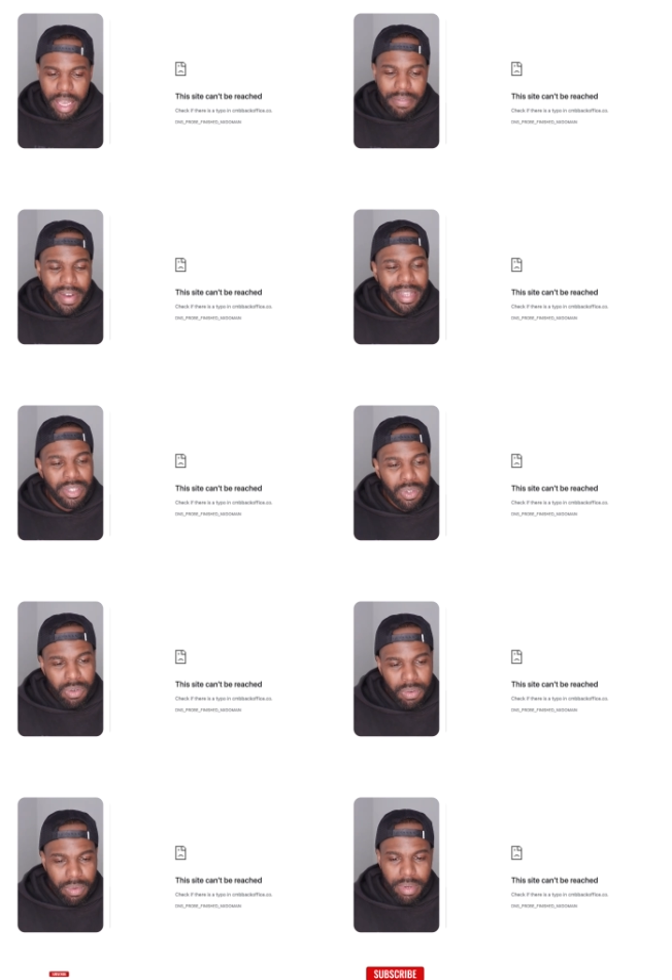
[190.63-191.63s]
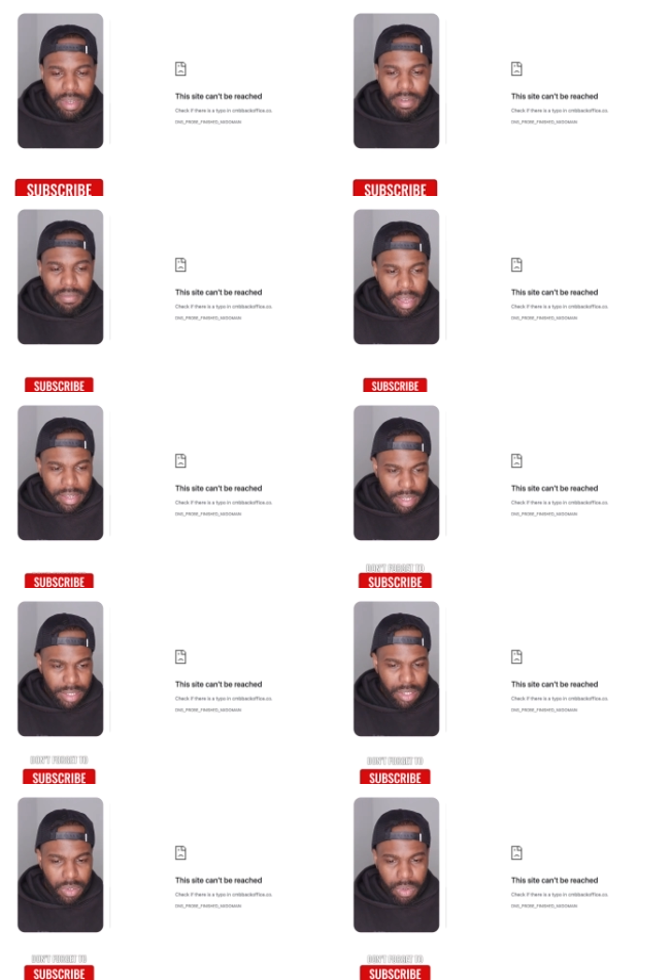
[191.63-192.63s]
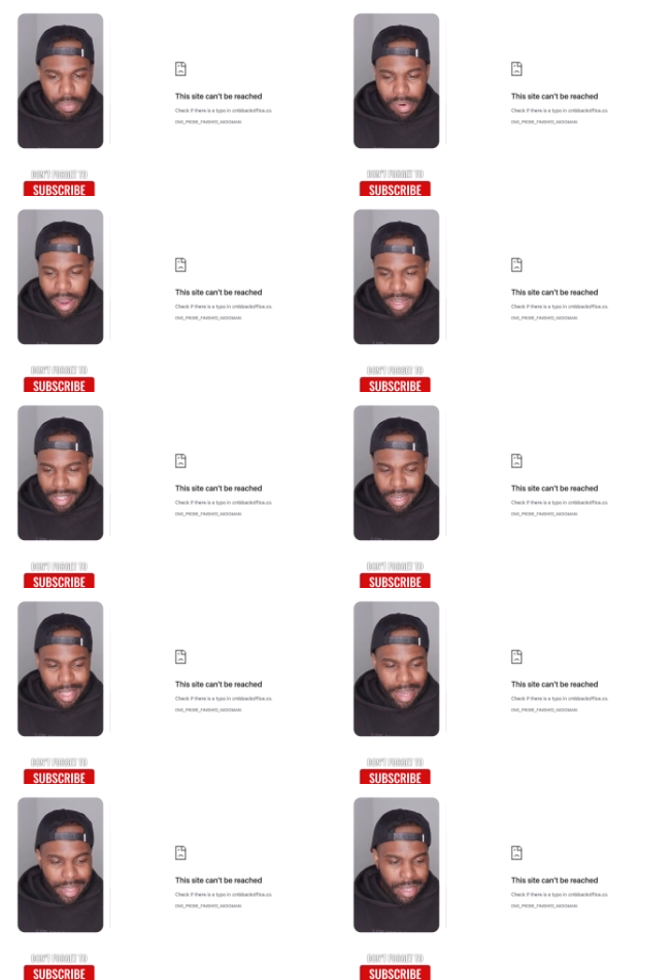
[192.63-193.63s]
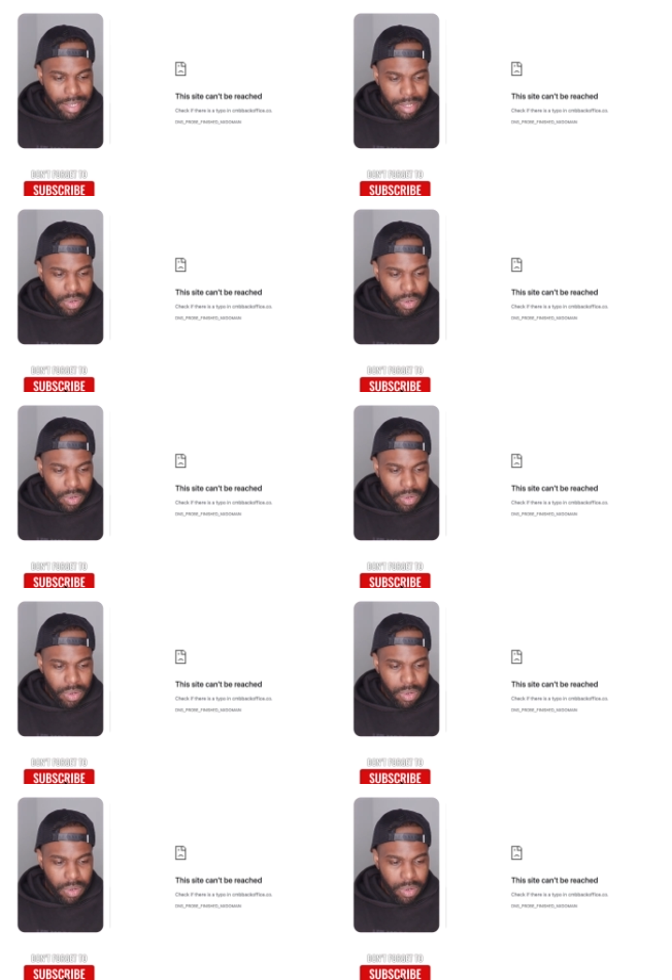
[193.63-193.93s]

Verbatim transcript: if I do invest into a project like this,